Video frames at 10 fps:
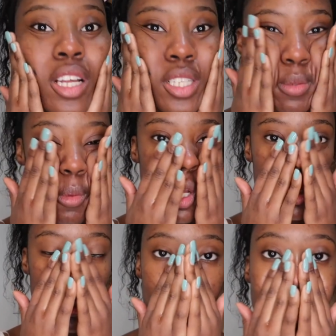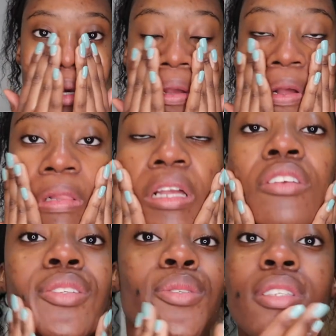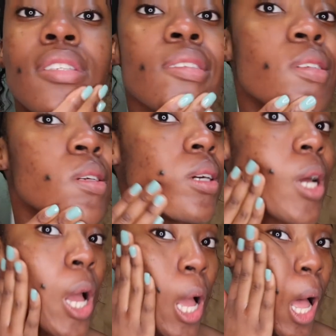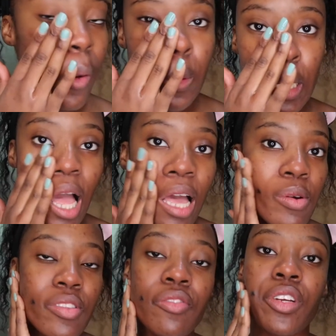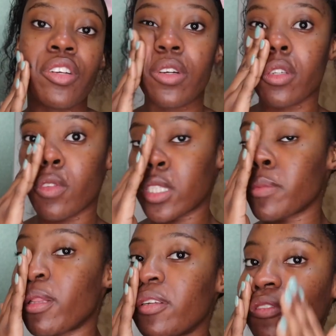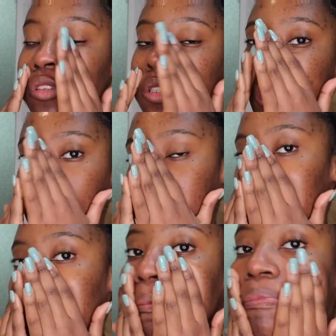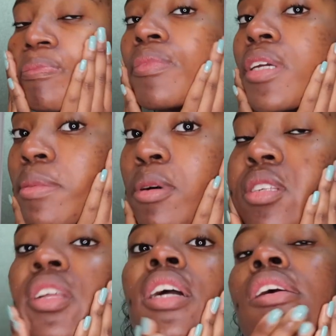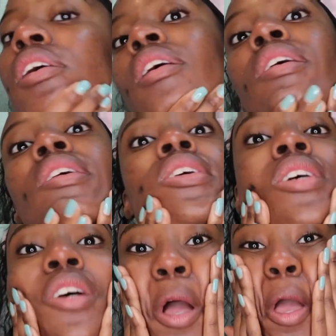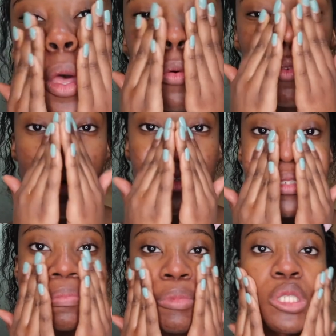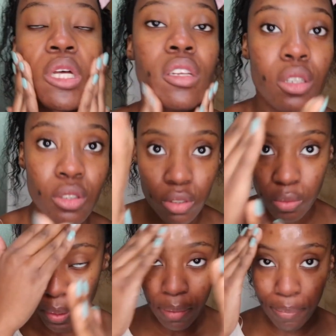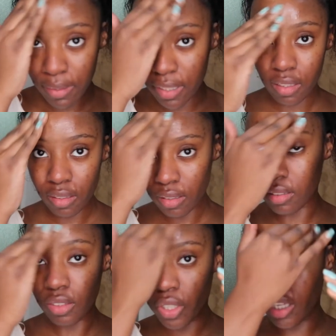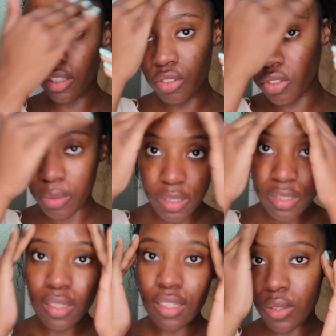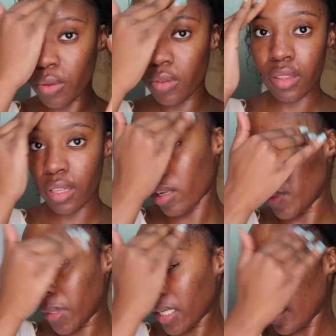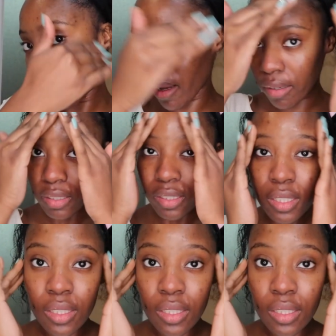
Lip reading: It smells like roses. I won't lie, I wasn't very fond of the smell at first. It smells like roses, but not in a good way, but then you get used to it. That's the only thing I don't like about it.